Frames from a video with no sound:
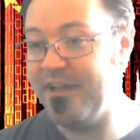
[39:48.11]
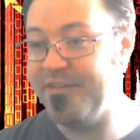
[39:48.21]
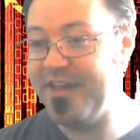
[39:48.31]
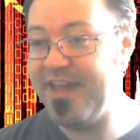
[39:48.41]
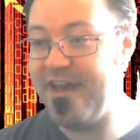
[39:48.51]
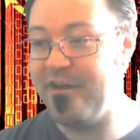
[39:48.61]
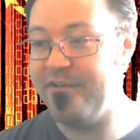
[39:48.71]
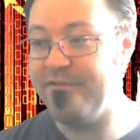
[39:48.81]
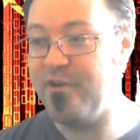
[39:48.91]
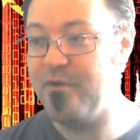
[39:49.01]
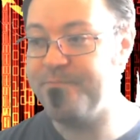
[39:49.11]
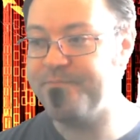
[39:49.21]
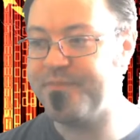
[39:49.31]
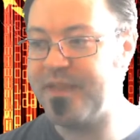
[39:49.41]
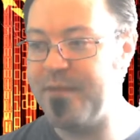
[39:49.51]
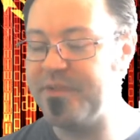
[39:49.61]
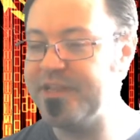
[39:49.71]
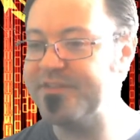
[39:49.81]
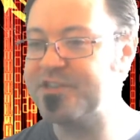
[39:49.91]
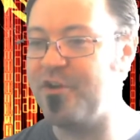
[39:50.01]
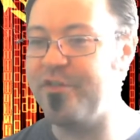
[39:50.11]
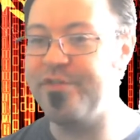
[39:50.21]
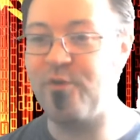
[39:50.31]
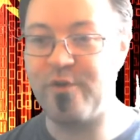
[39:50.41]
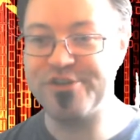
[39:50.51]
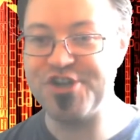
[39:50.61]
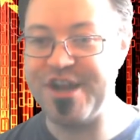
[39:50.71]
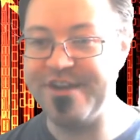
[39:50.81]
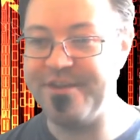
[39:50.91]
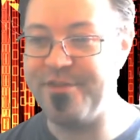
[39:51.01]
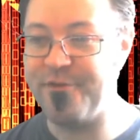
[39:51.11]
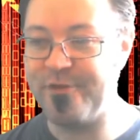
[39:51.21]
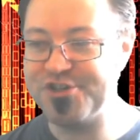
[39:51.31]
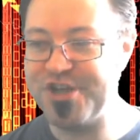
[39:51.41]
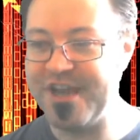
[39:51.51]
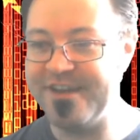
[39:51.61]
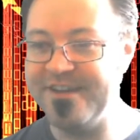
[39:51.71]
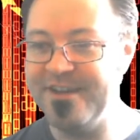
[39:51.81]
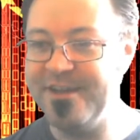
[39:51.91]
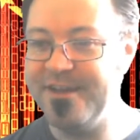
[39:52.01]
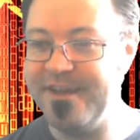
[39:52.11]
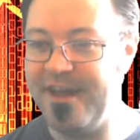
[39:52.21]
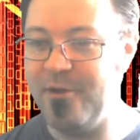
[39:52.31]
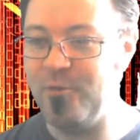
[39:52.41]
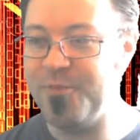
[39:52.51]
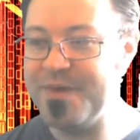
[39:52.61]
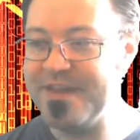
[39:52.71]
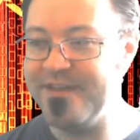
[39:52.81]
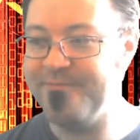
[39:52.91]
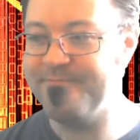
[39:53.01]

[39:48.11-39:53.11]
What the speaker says: They have, I believe it's called Thorchain, and Thorchain will be,